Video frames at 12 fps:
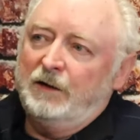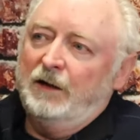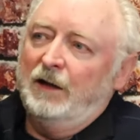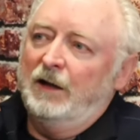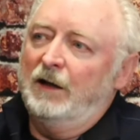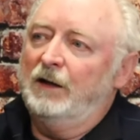
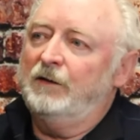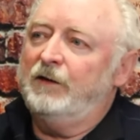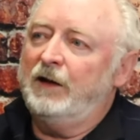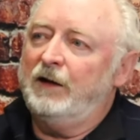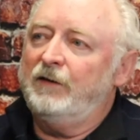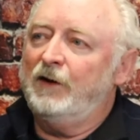Uh,
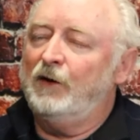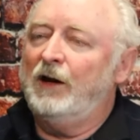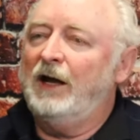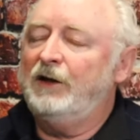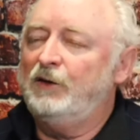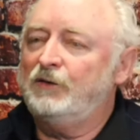they they're
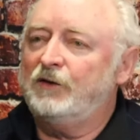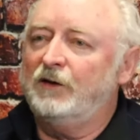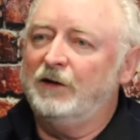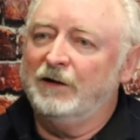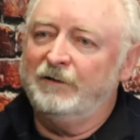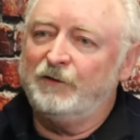not used to
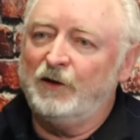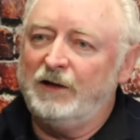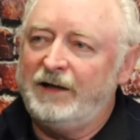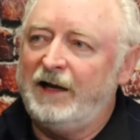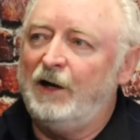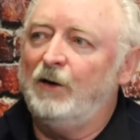delivering
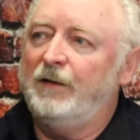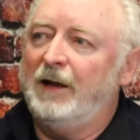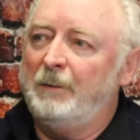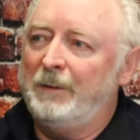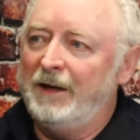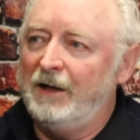care in
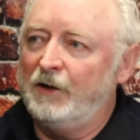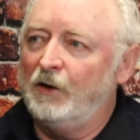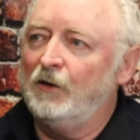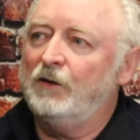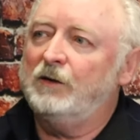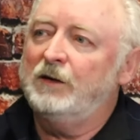that
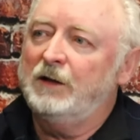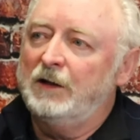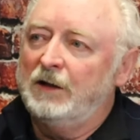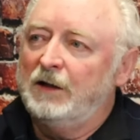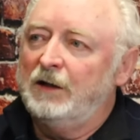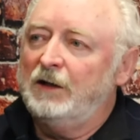manner.
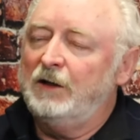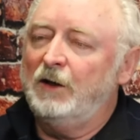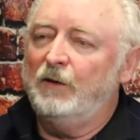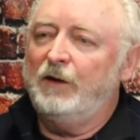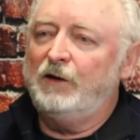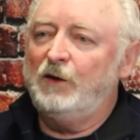Uh-huh. You
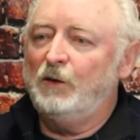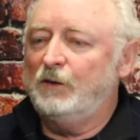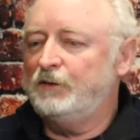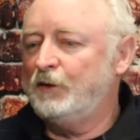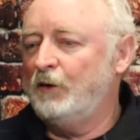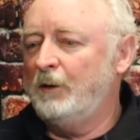know, they do a
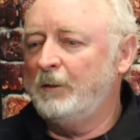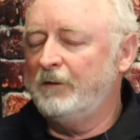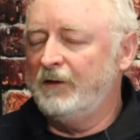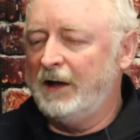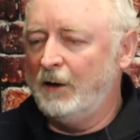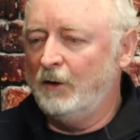certain number
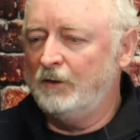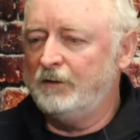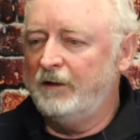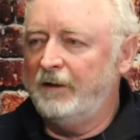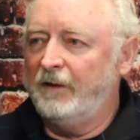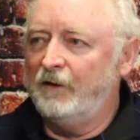of hours
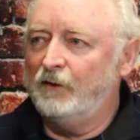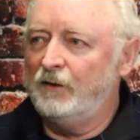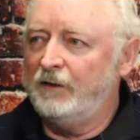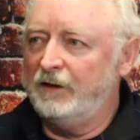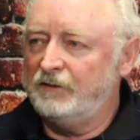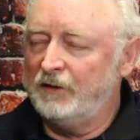and then
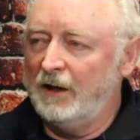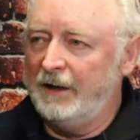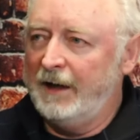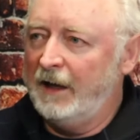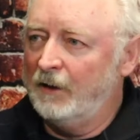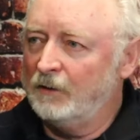they they sign
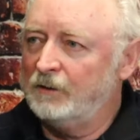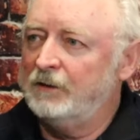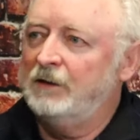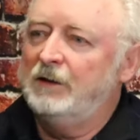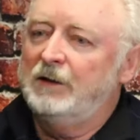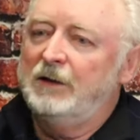out.
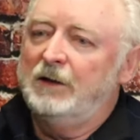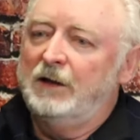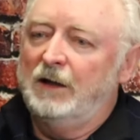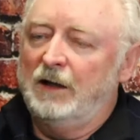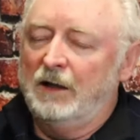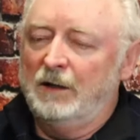
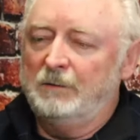Mm.